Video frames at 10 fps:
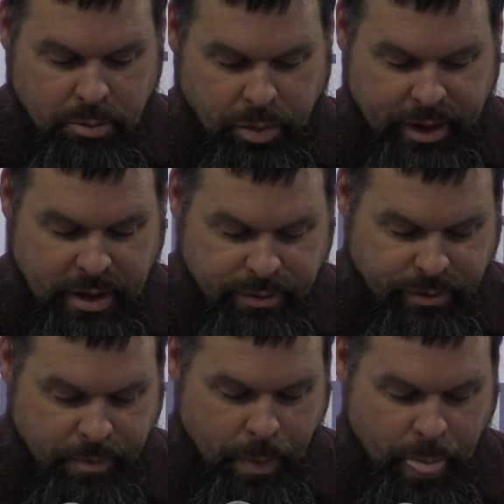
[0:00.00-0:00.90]

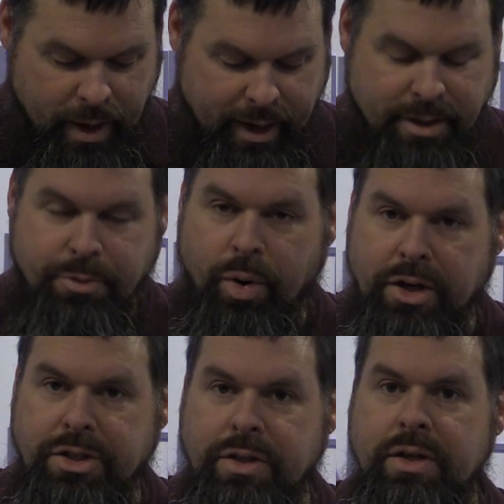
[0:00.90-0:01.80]
belief,
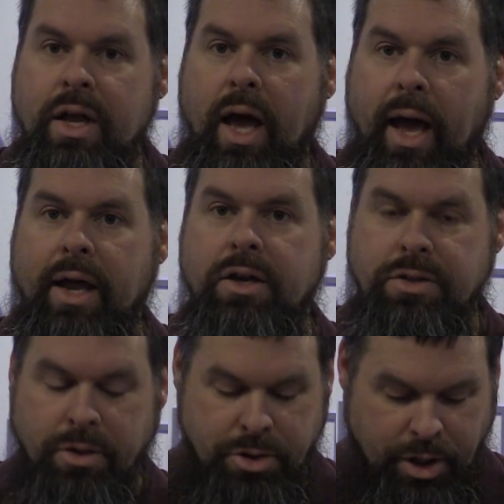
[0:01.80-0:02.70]
expression, and
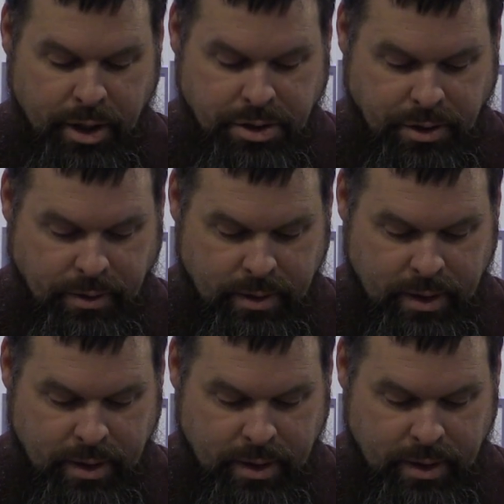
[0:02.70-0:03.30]
association.